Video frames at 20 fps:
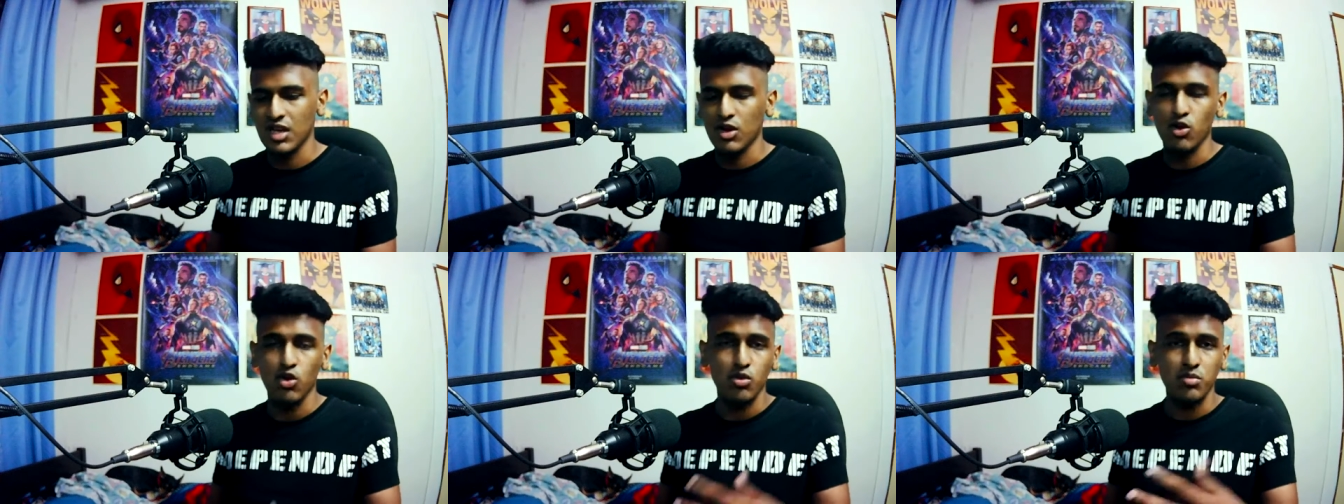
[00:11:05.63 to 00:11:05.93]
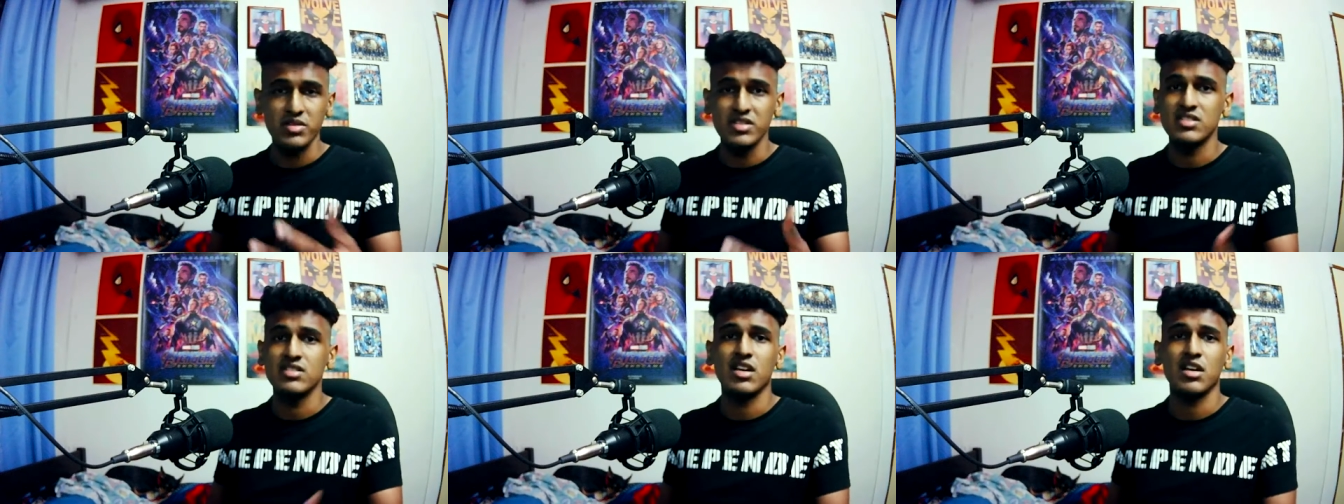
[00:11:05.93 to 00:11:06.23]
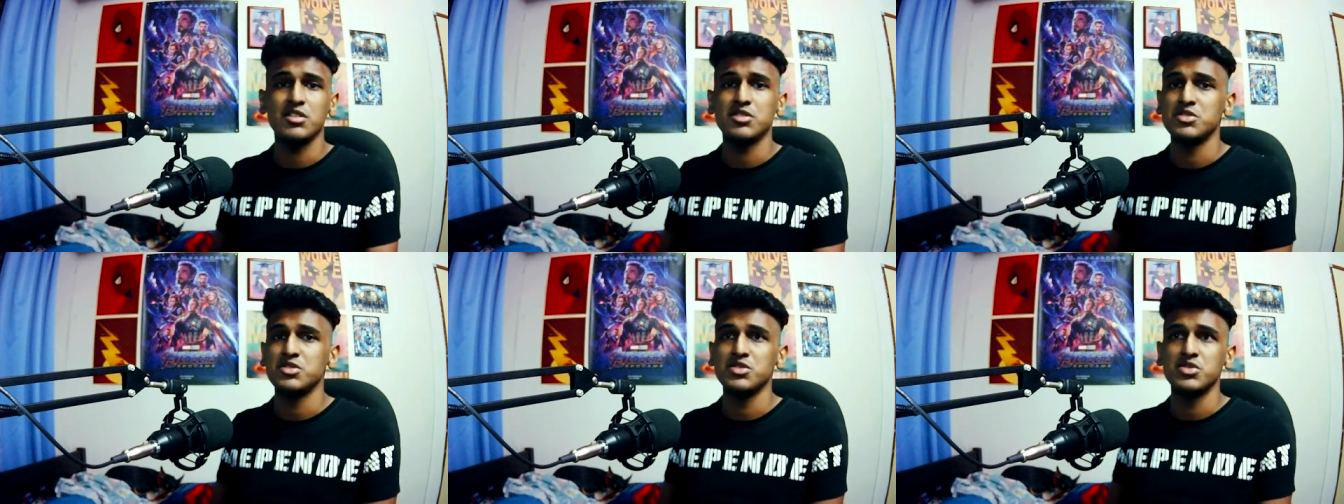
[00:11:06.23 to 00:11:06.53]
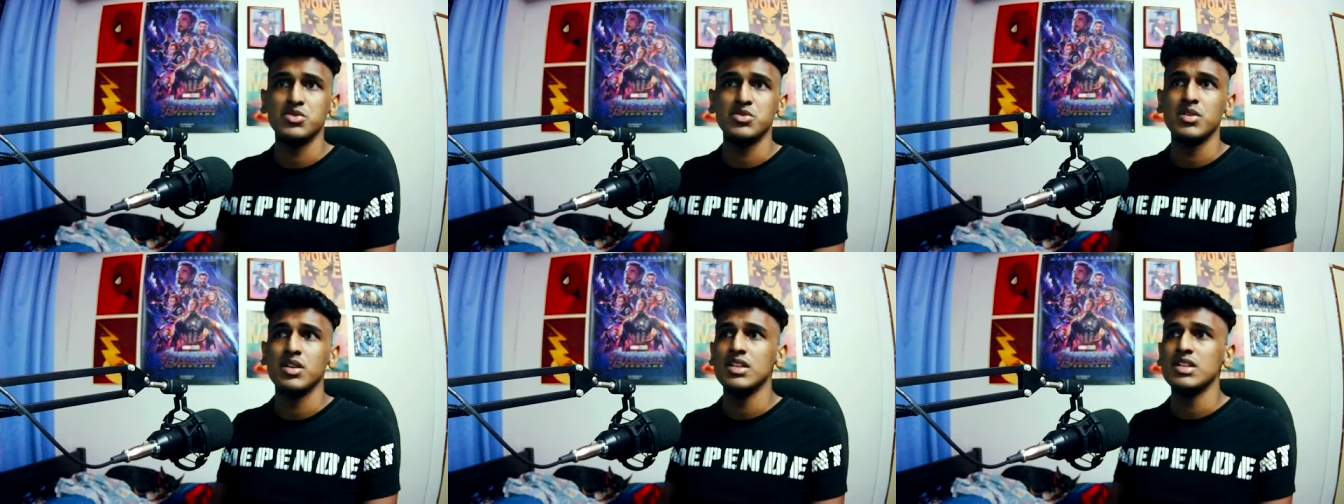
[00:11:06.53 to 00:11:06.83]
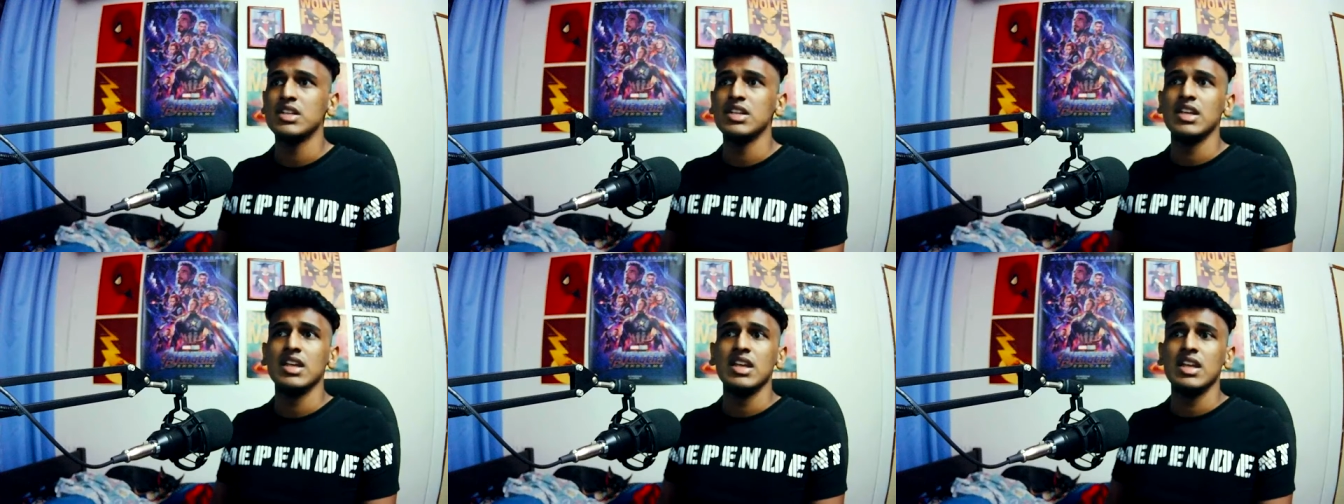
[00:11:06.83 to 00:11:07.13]
I hope it's not true,
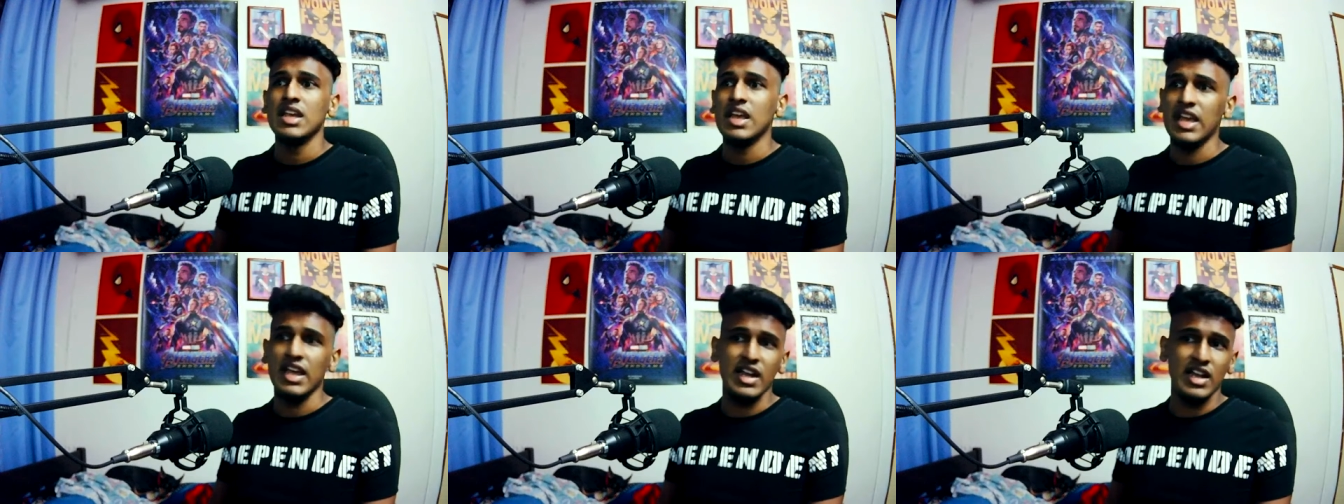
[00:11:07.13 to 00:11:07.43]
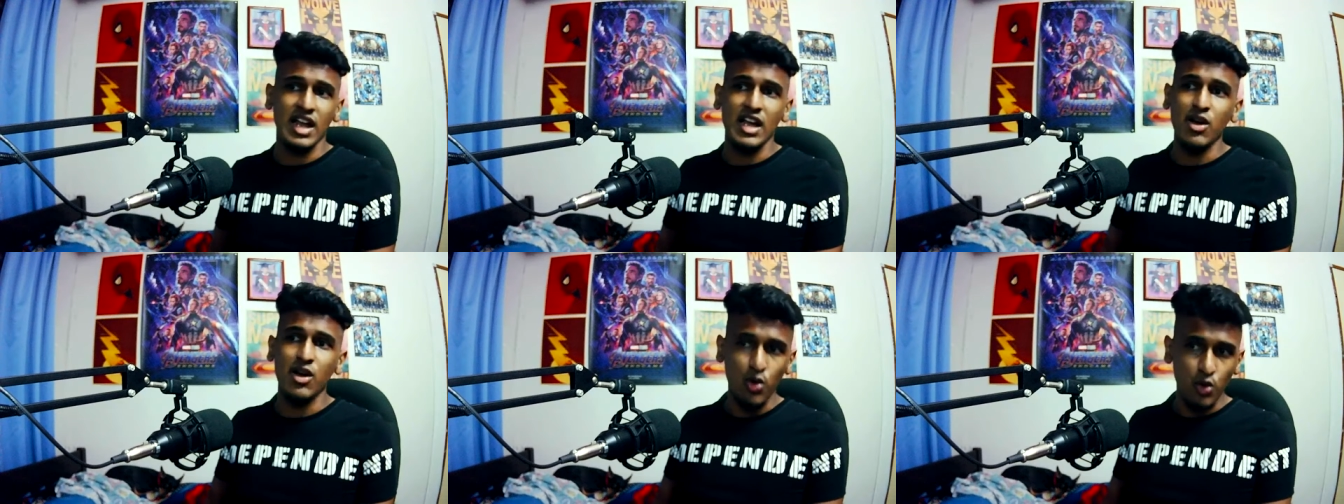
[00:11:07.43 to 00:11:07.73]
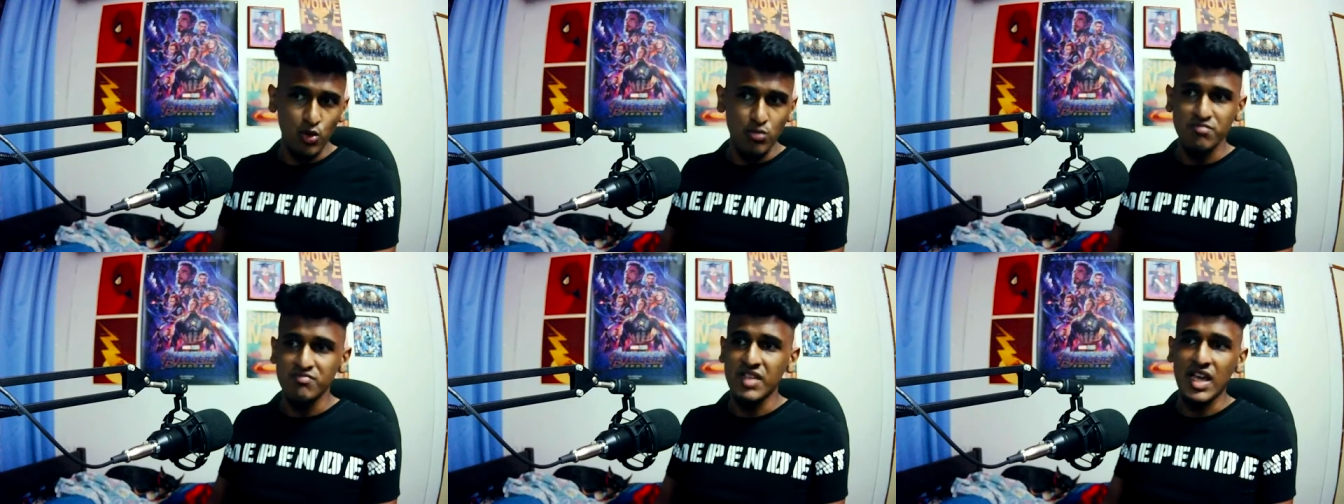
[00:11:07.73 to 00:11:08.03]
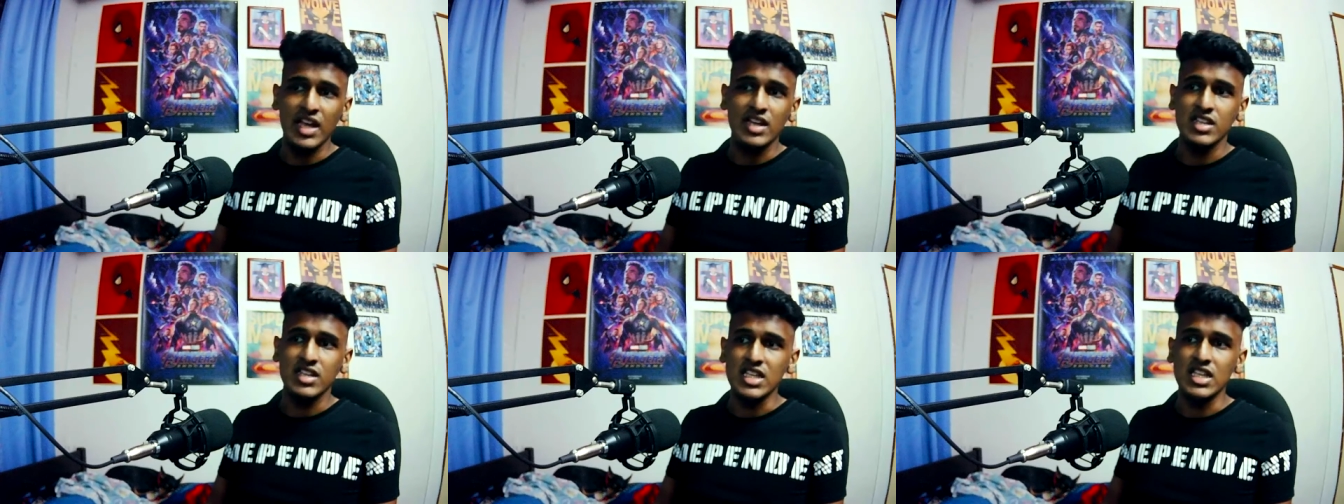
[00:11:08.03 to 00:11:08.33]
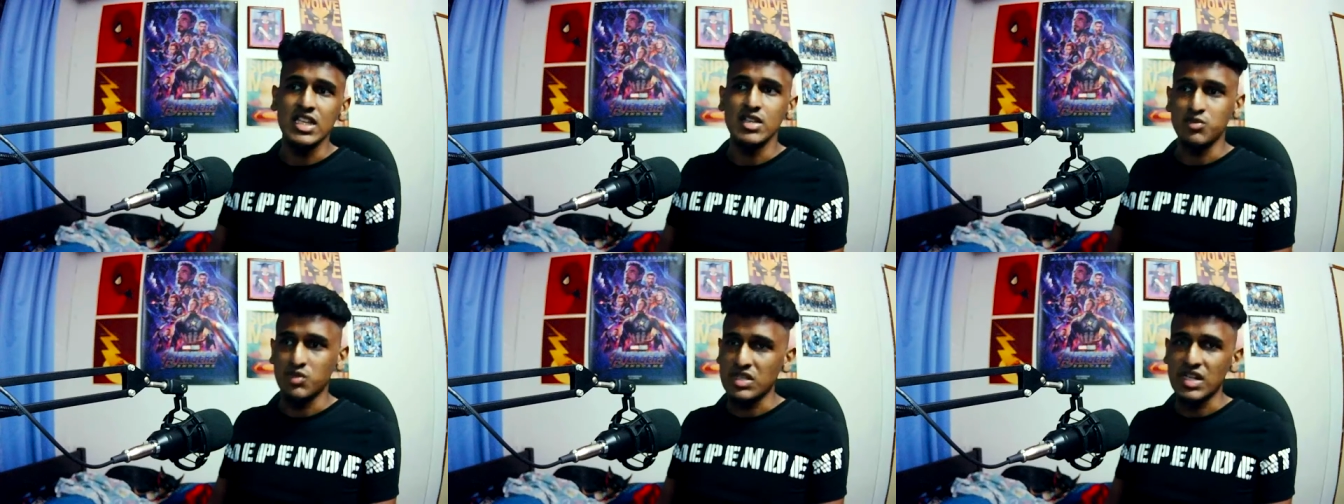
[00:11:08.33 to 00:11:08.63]
and I hope that
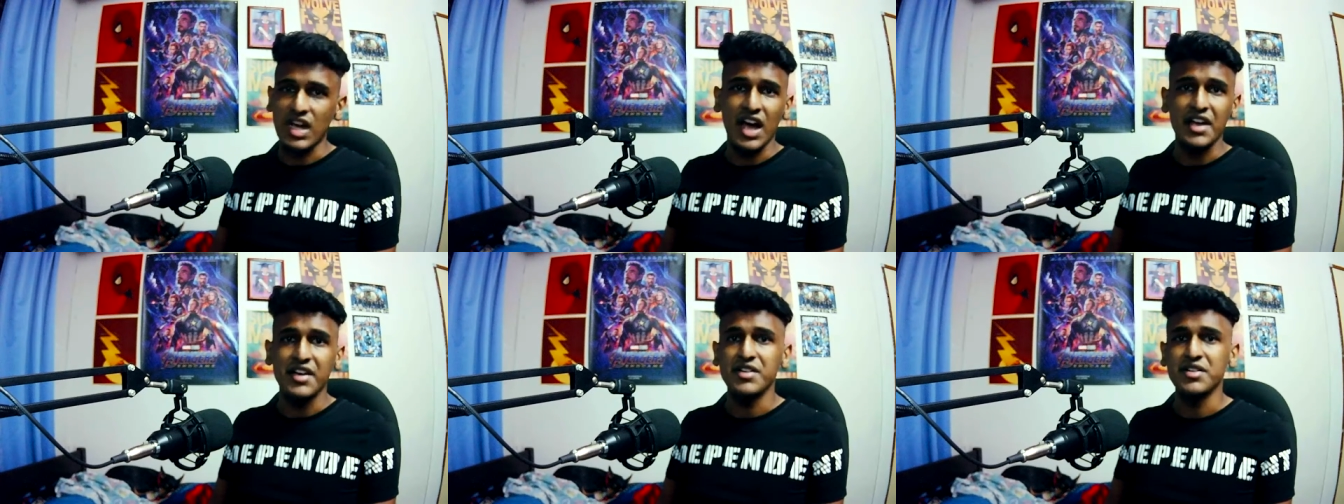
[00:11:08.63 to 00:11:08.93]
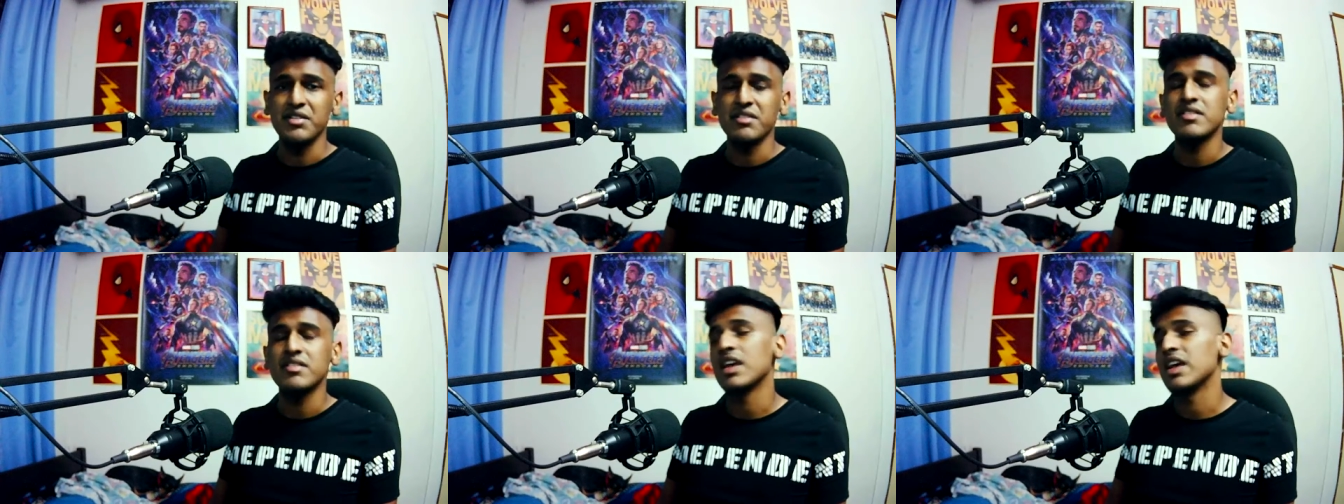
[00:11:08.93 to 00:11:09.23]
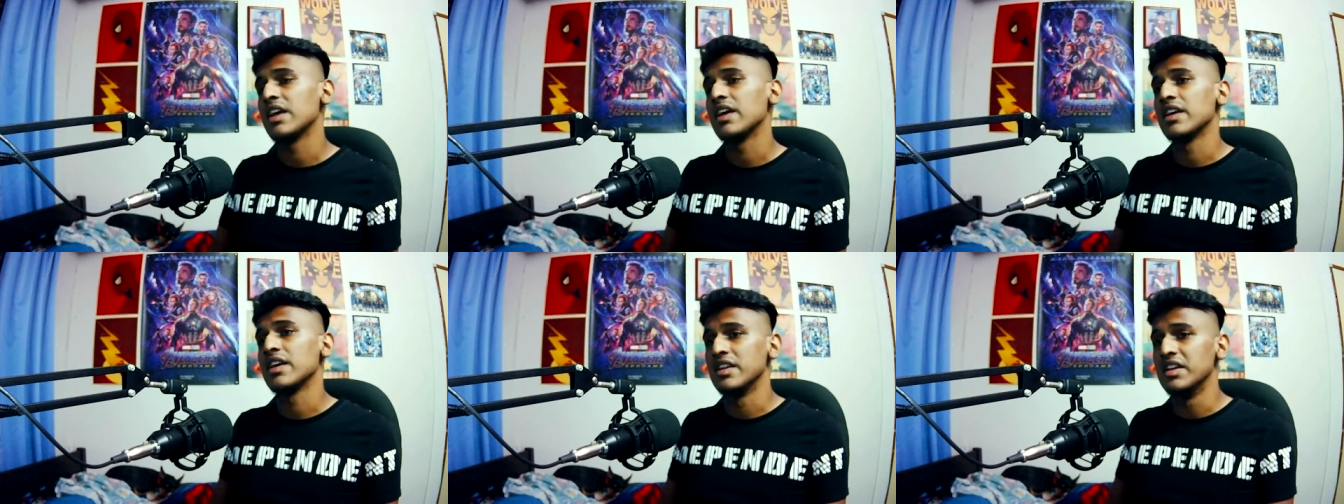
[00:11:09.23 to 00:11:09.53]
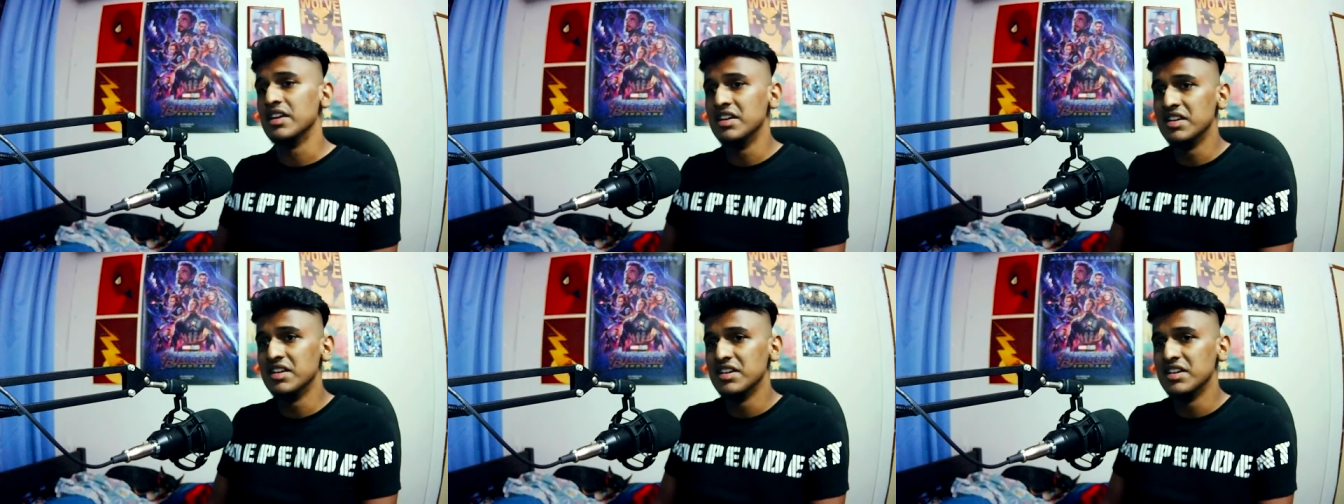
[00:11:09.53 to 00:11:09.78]
he retires and